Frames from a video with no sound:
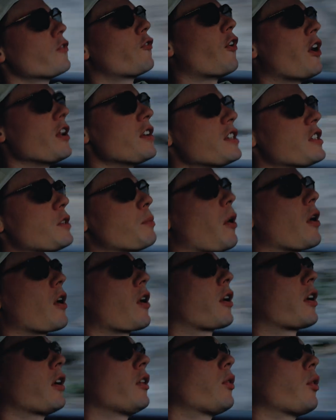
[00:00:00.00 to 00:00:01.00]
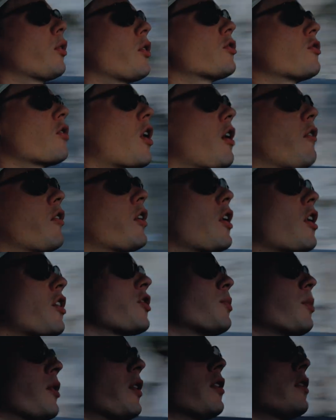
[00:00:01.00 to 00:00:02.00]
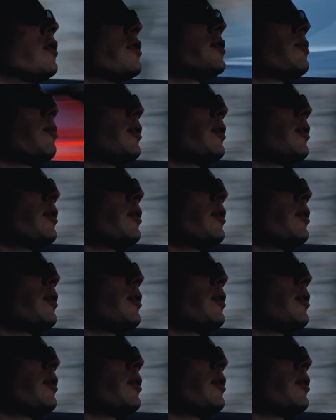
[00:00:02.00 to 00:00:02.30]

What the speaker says: fun spark into the driving experience.